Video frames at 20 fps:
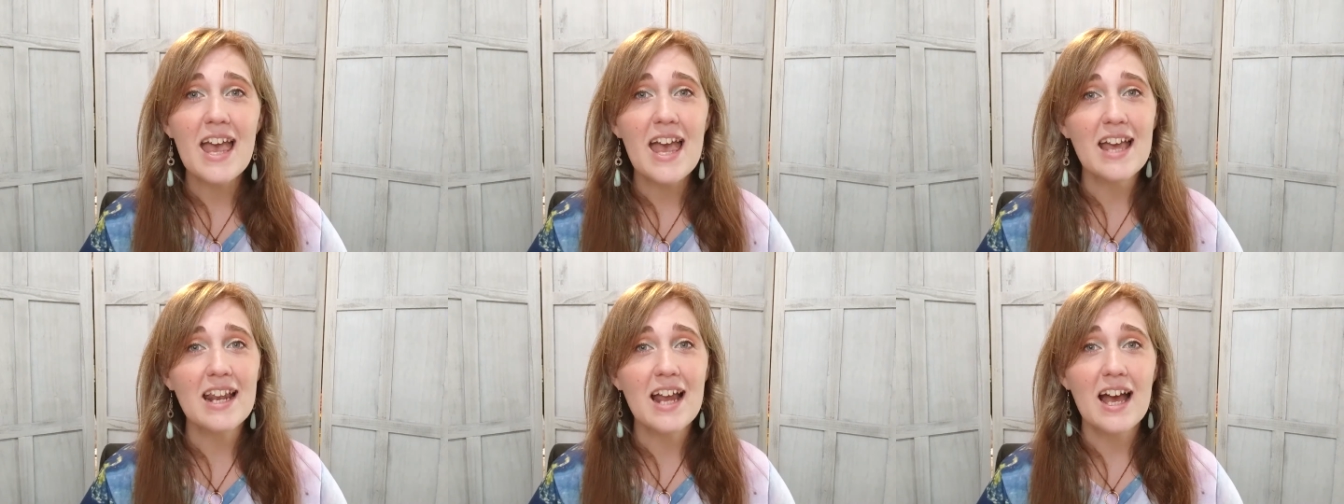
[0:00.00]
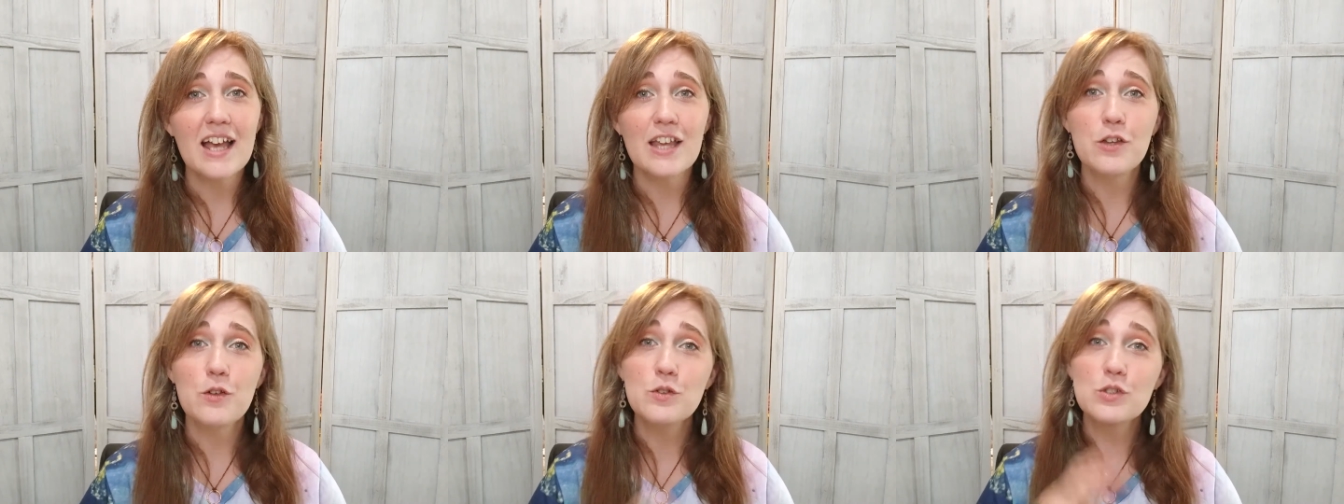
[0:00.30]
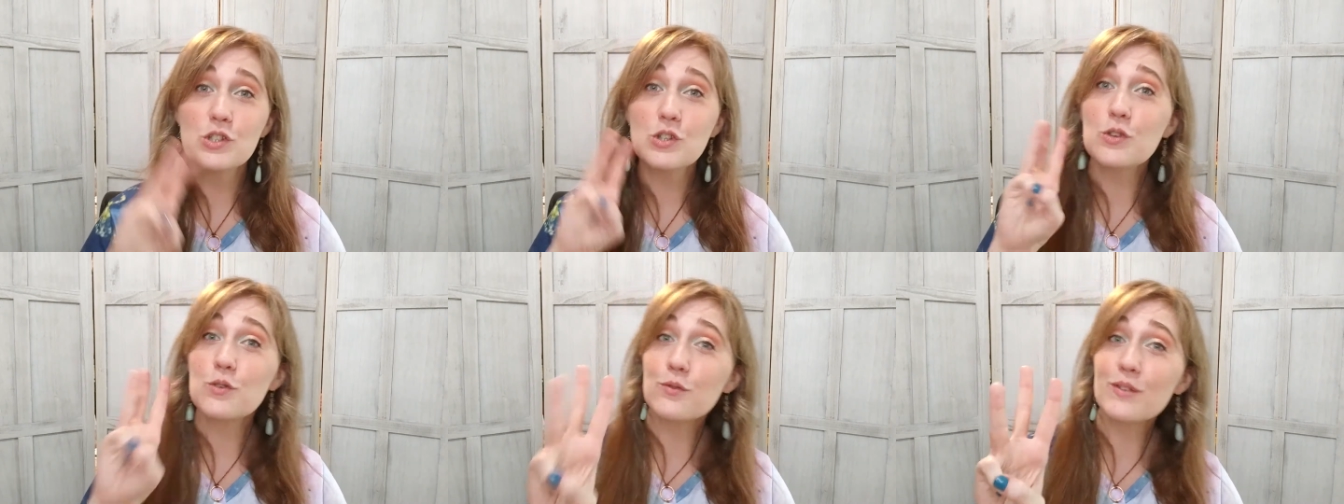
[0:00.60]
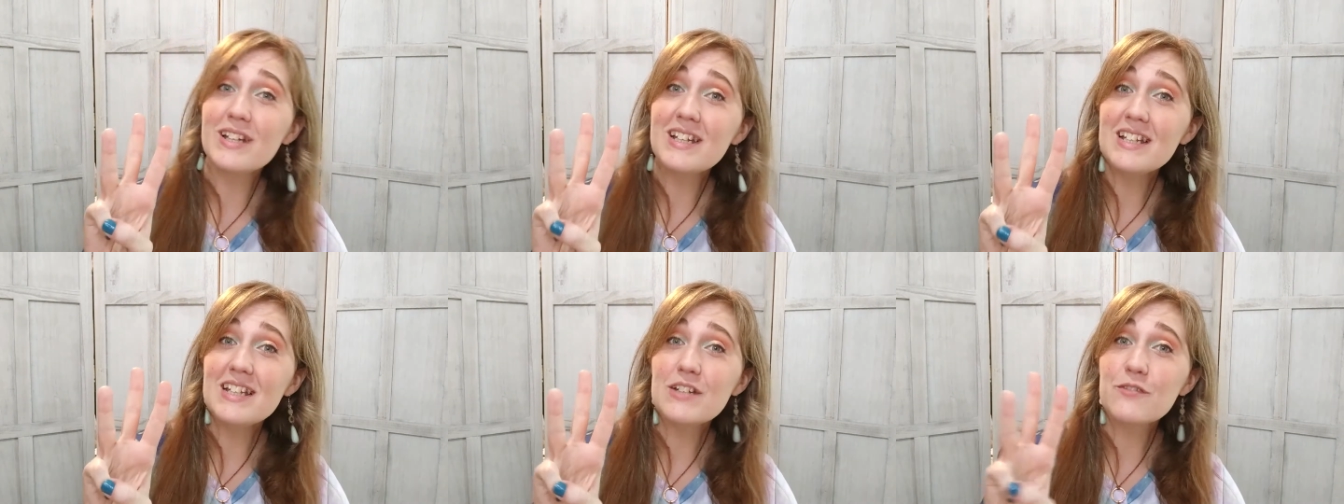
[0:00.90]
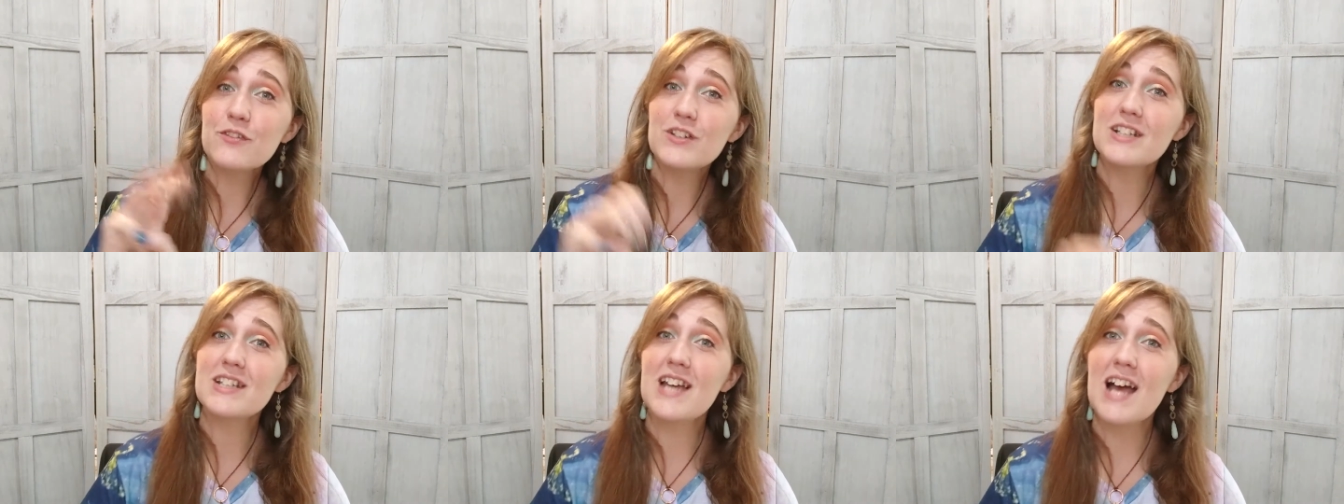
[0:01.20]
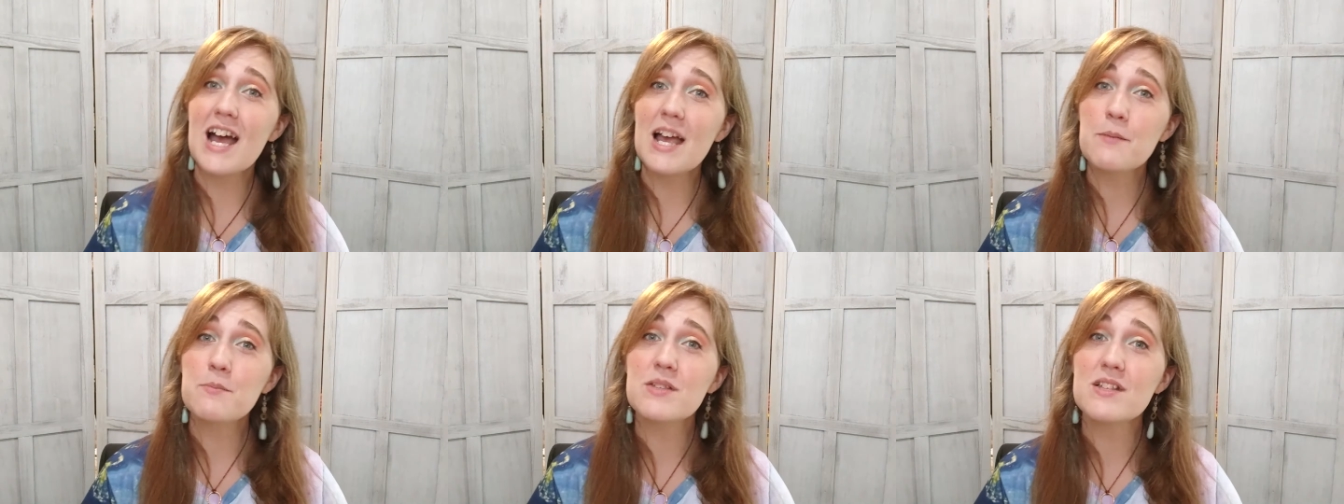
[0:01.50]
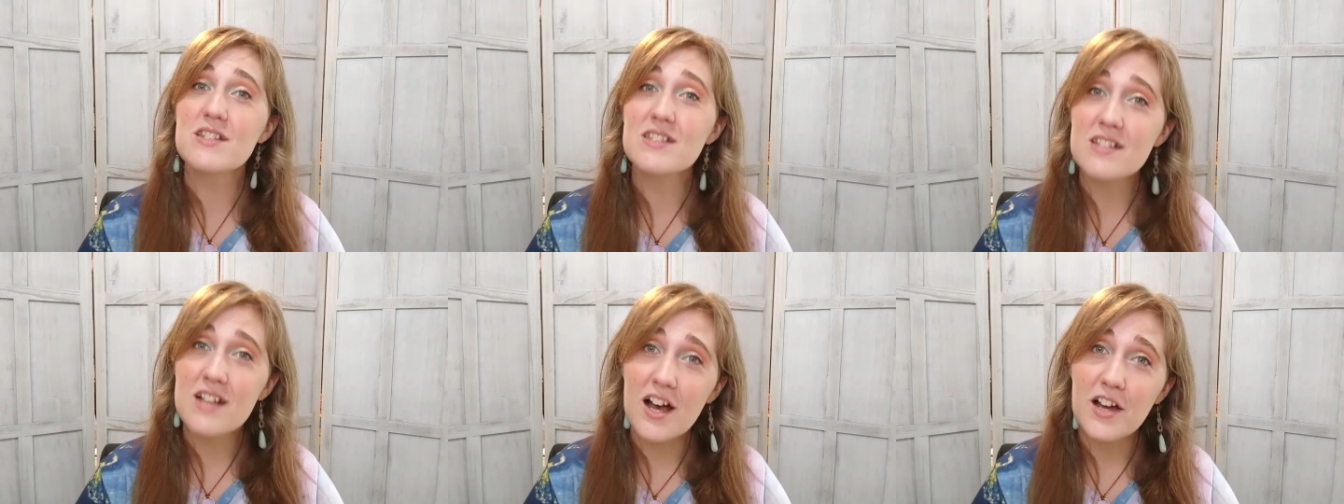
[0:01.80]
and I used 3 different types
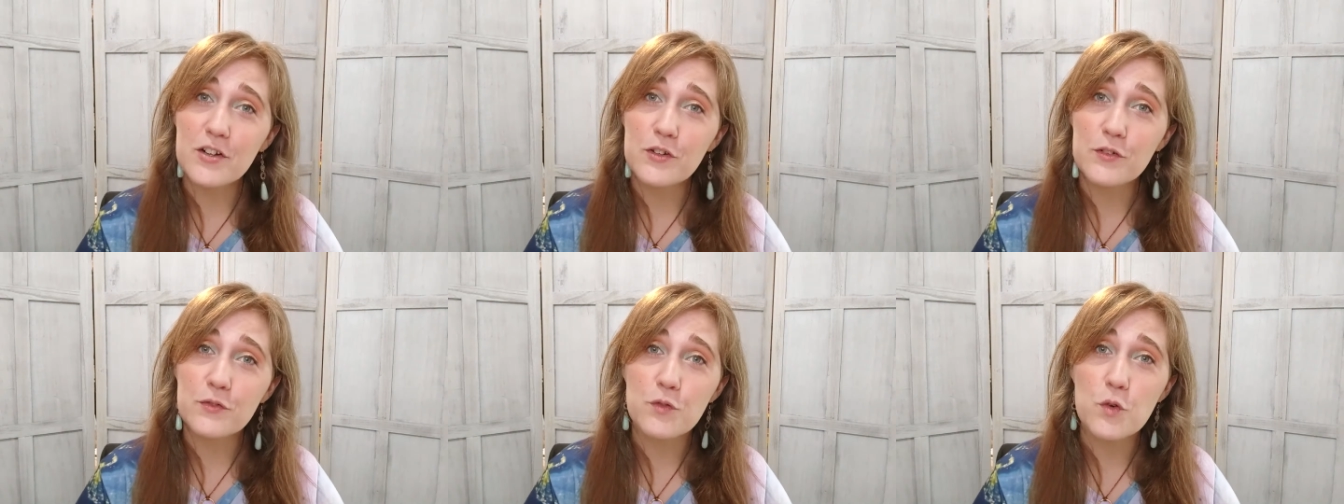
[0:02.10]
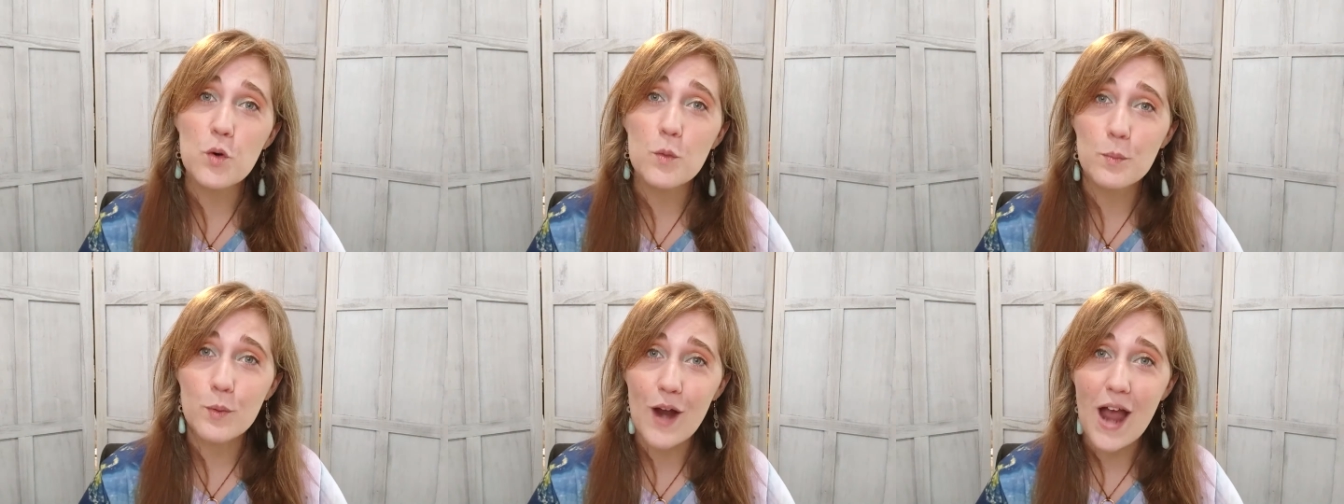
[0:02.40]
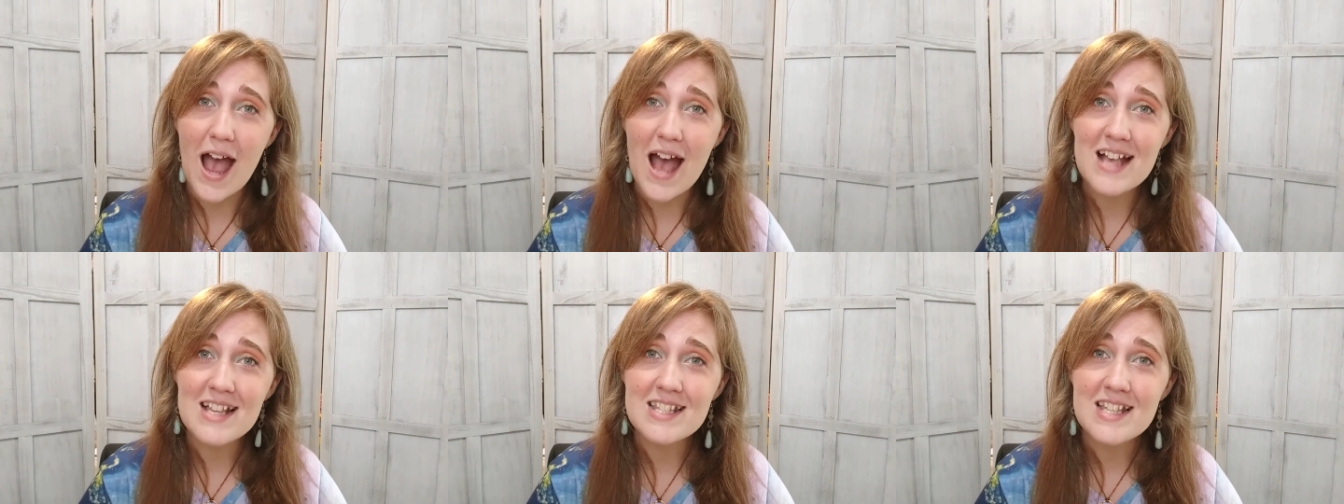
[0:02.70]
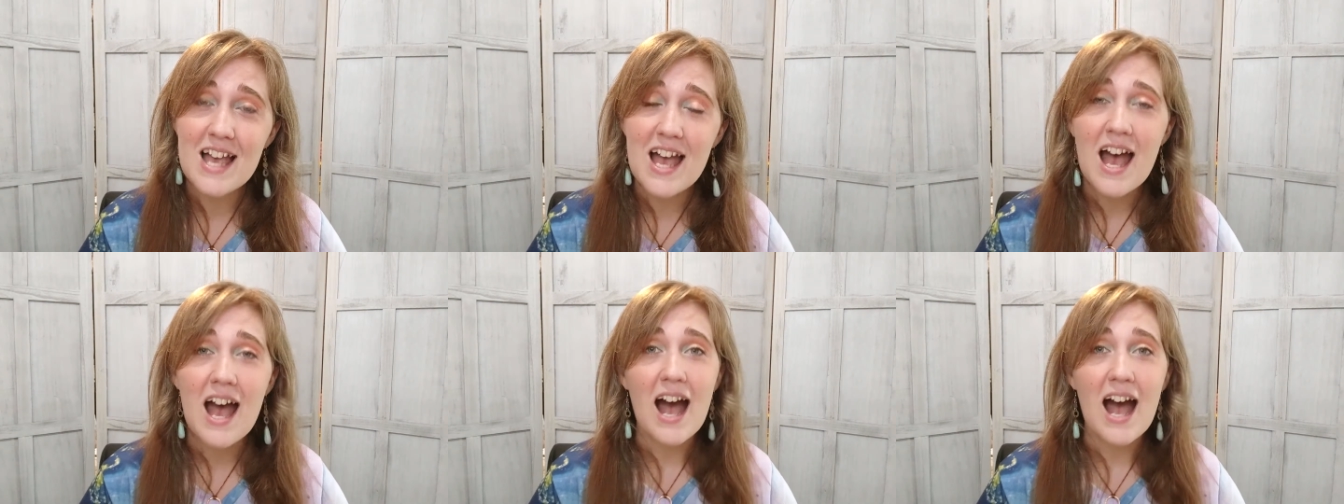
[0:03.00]
of solder for brass.